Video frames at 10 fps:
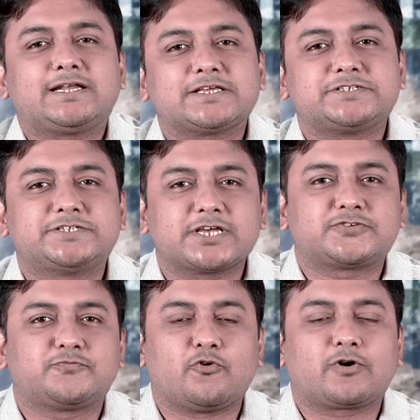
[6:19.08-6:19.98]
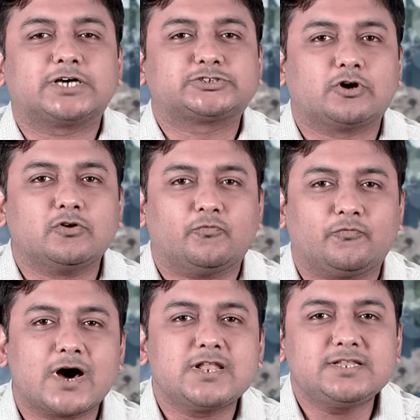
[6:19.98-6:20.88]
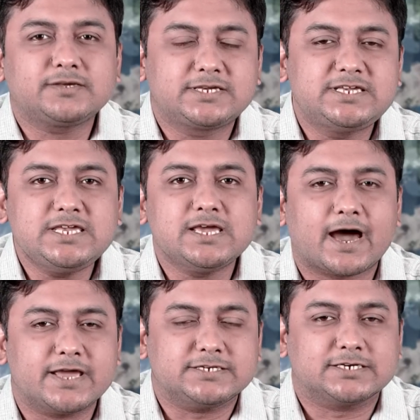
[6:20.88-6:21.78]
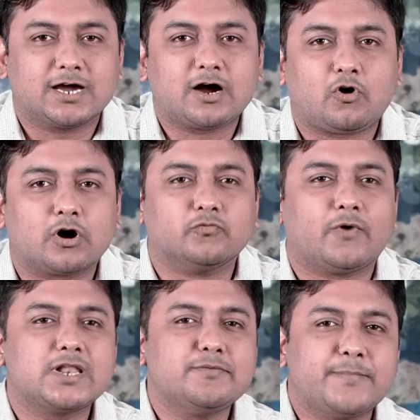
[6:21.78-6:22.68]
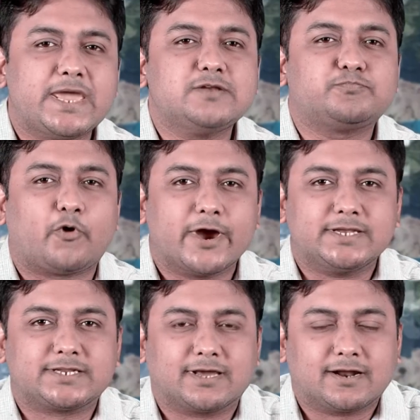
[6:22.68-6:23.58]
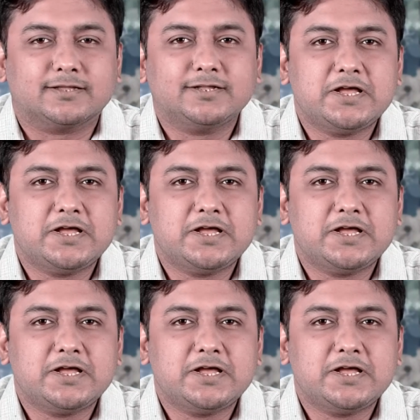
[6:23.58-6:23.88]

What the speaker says: us just focus on one key idea or one main point here.